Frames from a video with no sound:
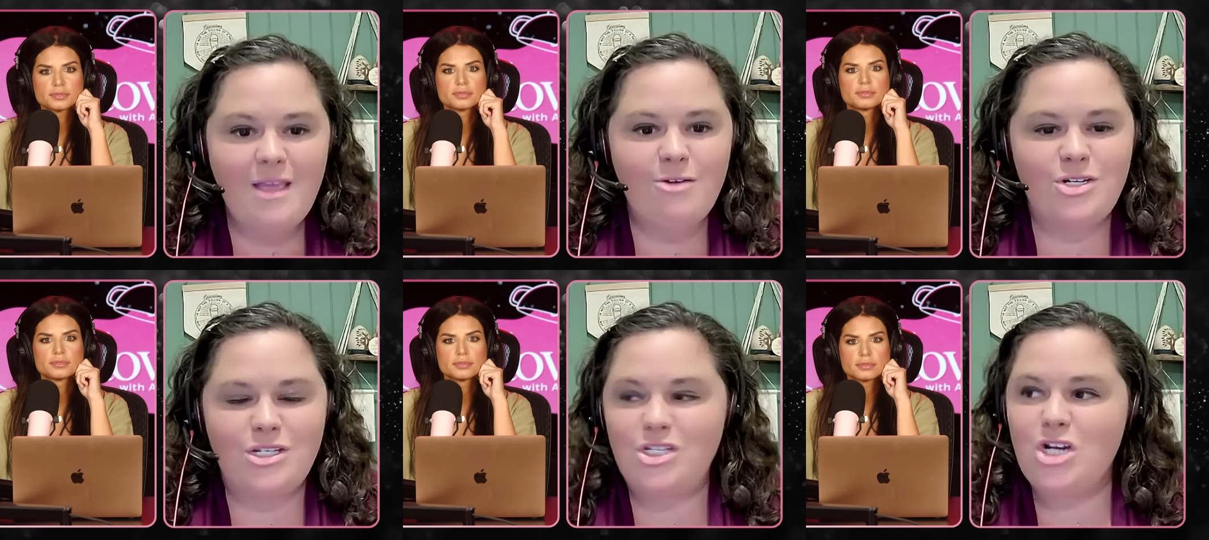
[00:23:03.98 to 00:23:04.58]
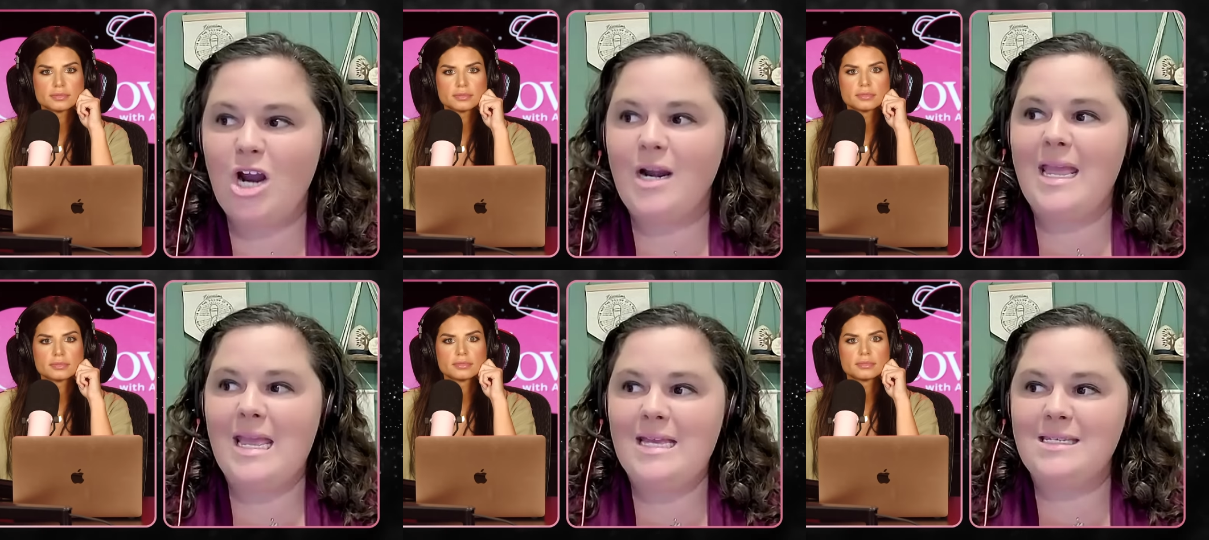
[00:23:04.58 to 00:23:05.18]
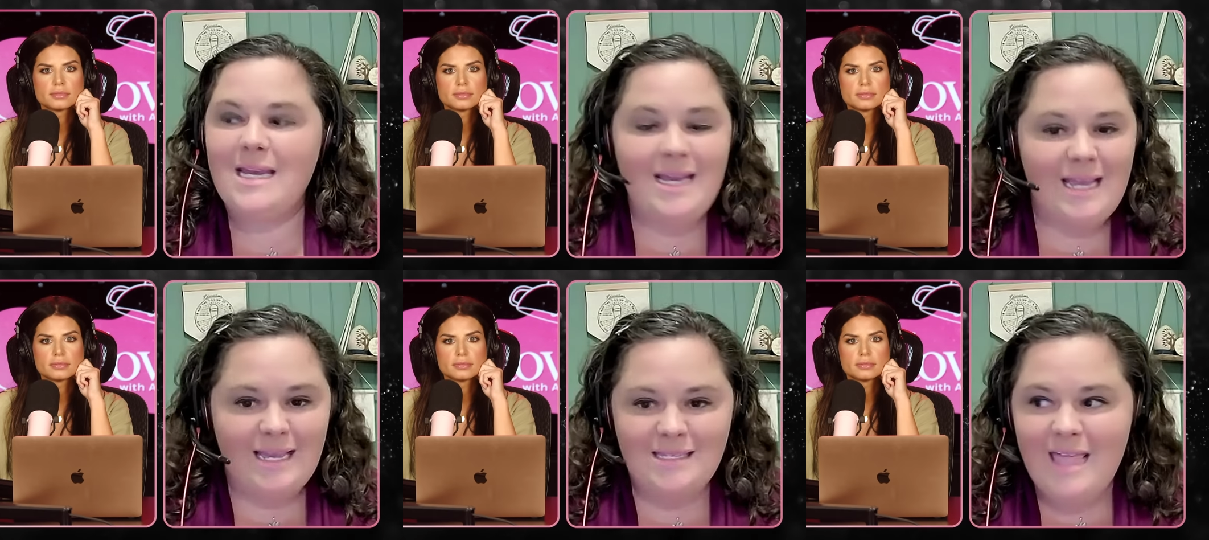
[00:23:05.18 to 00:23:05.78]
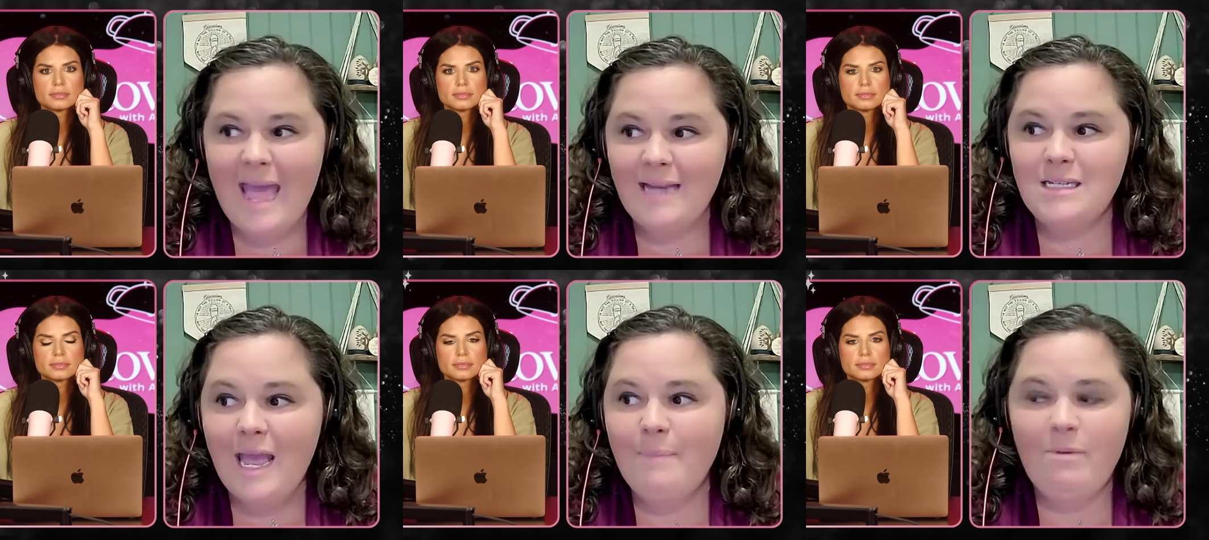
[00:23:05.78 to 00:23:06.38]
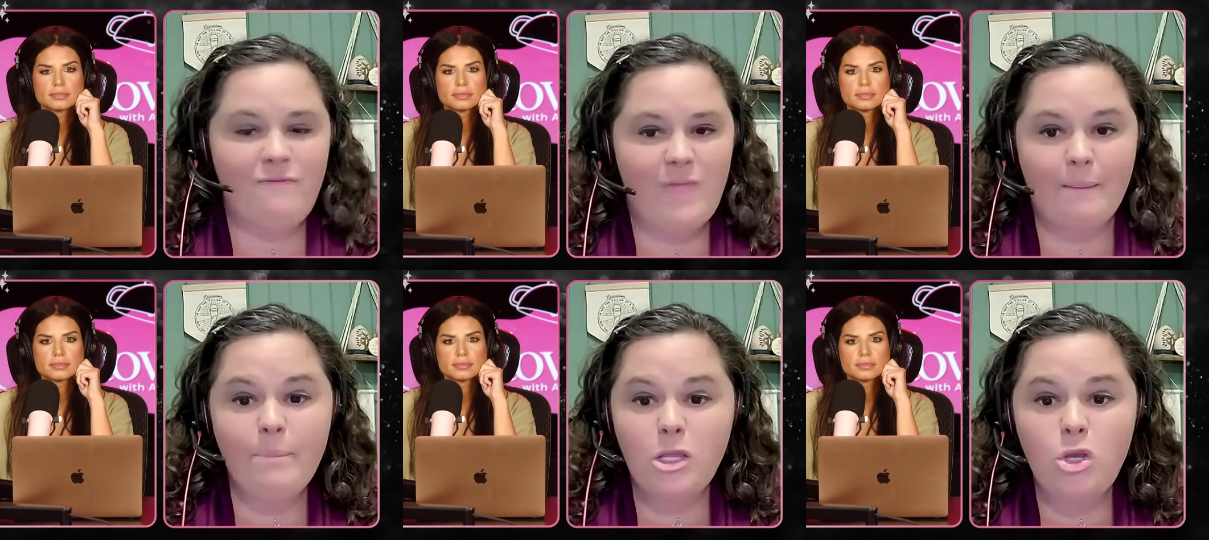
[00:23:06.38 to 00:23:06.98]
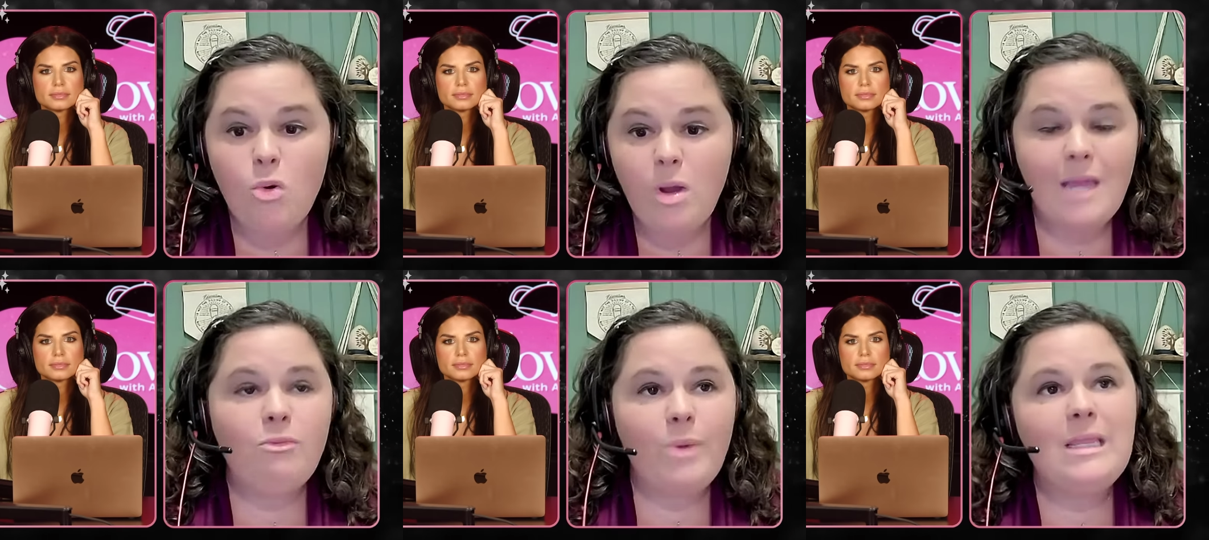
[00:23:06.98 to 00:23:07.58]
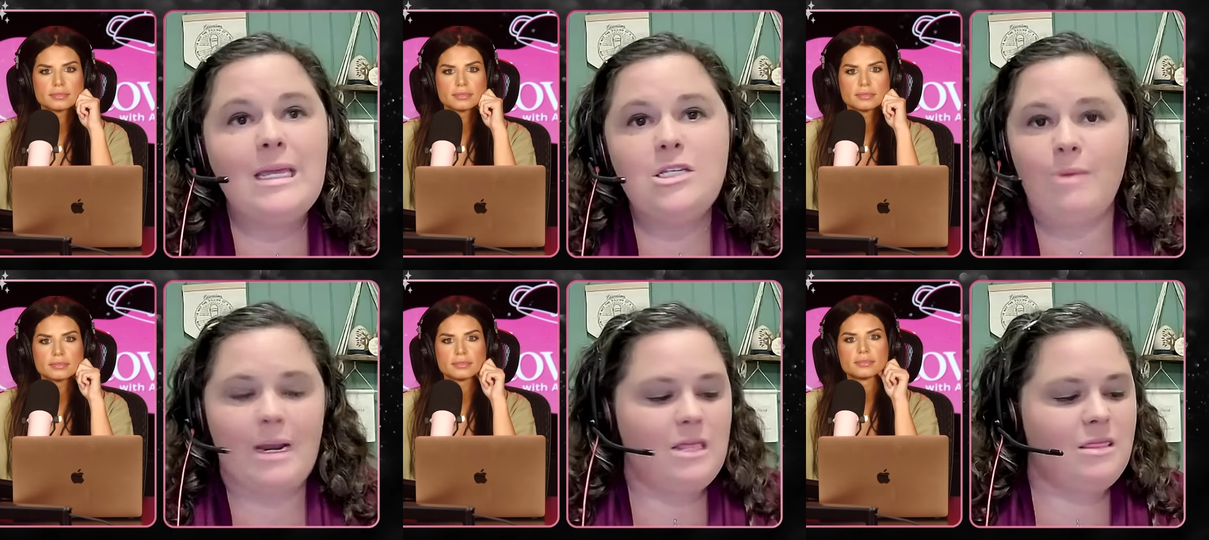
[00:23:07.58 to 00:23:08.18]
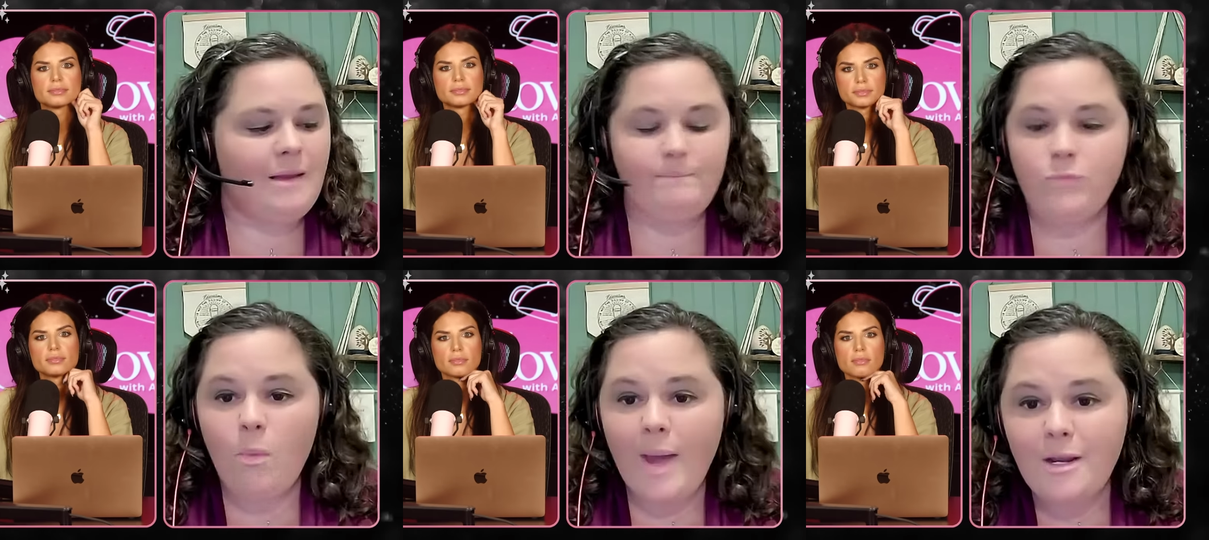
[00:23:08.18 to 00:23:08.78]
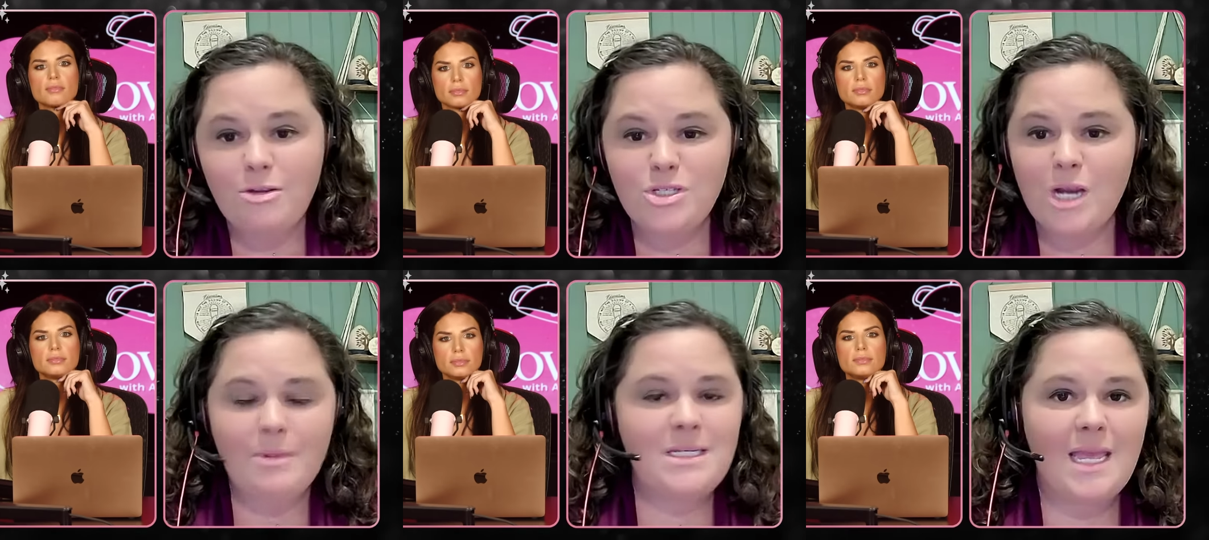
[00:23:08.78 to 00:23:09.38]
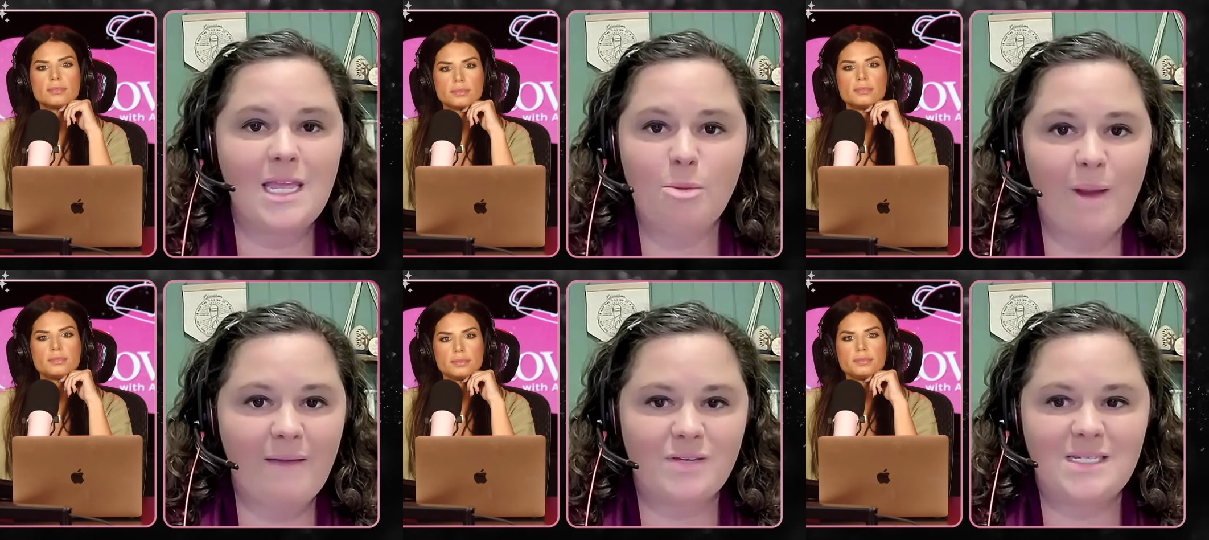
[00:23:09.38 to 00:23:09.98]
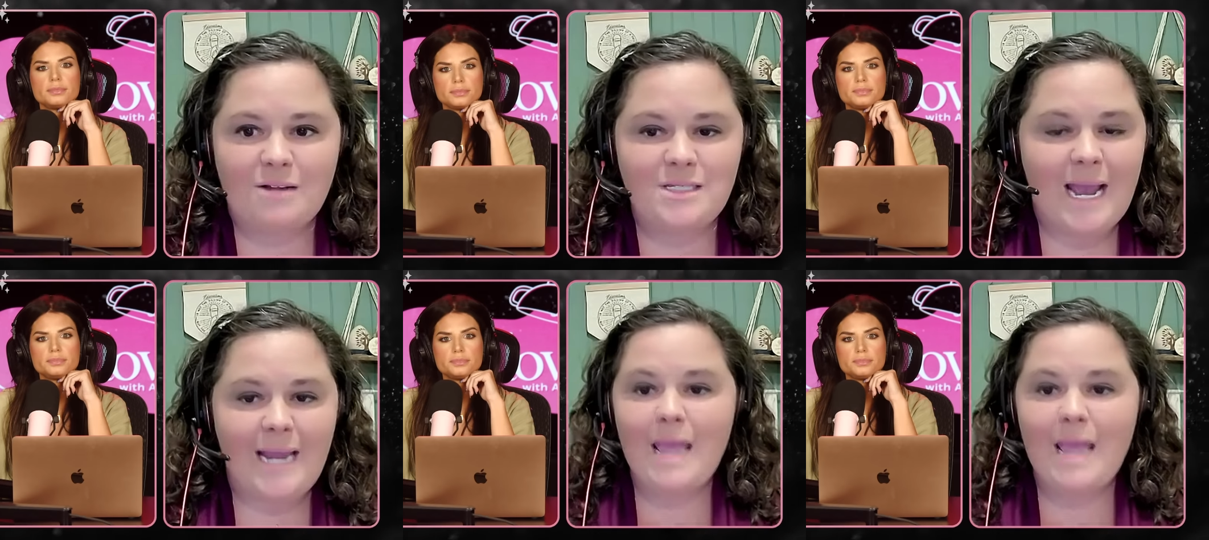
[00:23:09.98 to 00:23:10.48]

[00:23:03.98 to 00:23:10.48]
Speaker 1: should start is is that type of thing. But you can really do anything. Why don't you start with taking your breakfast outside?